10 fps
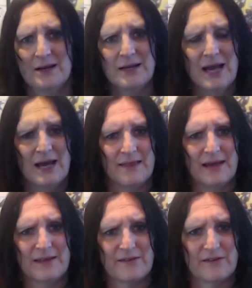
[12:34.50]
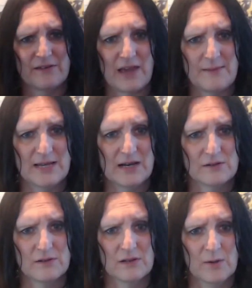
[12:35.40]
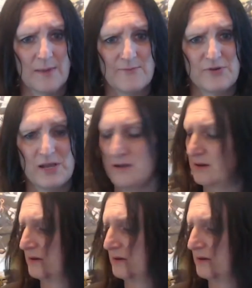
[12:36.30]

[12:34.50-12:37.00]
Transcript: yeah, that's Escape Tales, Low Memory.